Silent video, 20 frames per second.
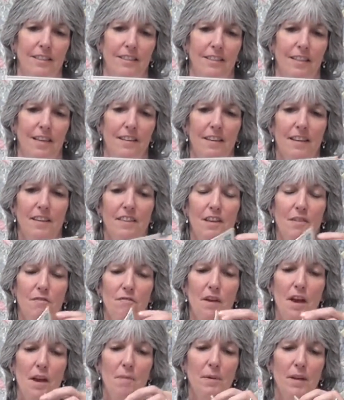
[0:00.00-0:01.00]
I think they're
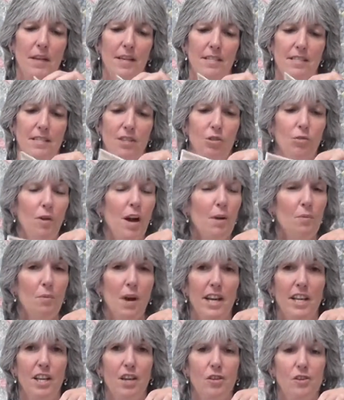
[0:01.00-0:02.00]
fabulous. Great
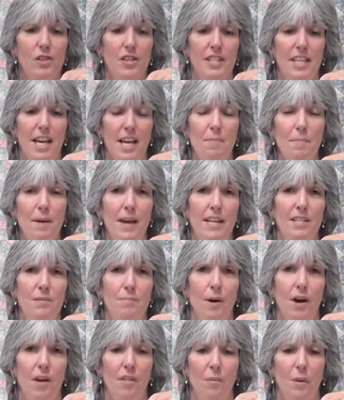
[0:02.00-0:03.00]
way to use your tea bags,
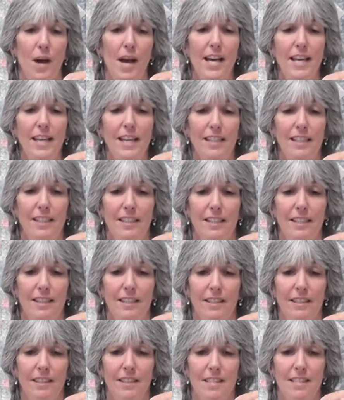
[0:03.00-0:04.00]
by the way.
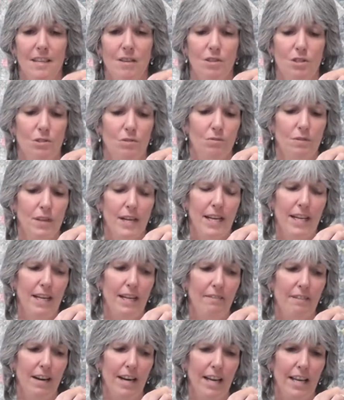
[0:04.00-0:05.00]
So it's
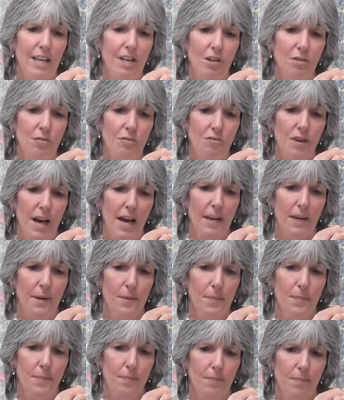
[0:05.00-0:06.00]
really, really good
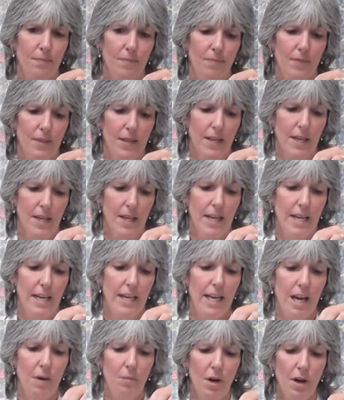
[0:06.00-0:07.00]
fun.
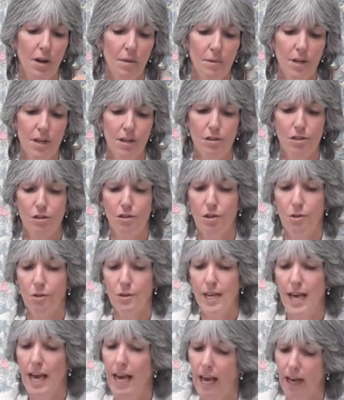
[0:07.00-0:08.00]
Now what I'm going to do
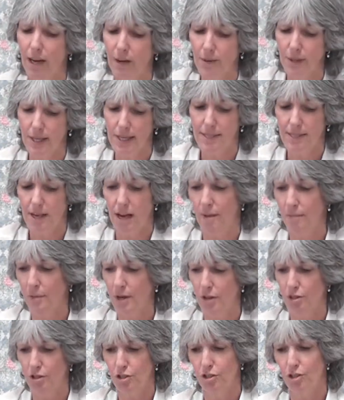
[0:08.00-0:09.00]
now is I'm
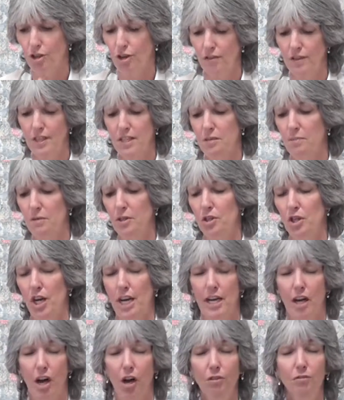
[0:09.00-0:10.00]
going to turn this
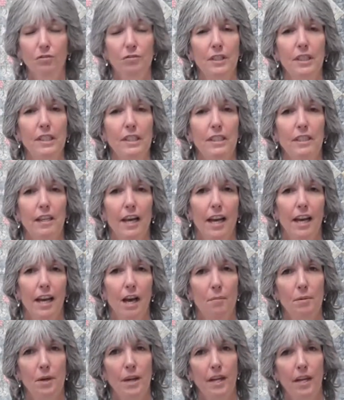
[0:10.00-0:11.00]
machine off and
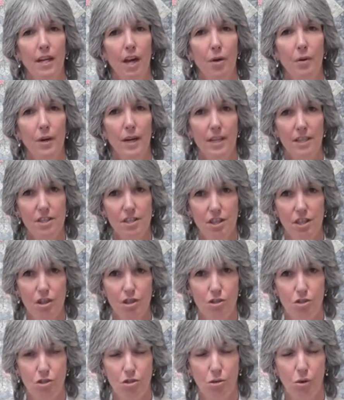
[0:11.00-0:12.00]
I'm going to go into the
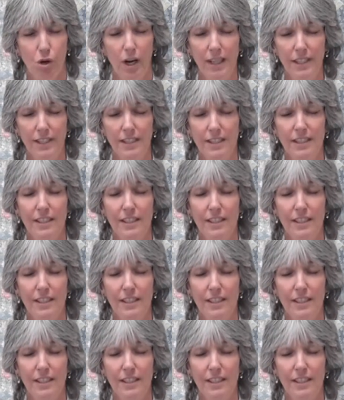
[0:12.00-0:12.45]
store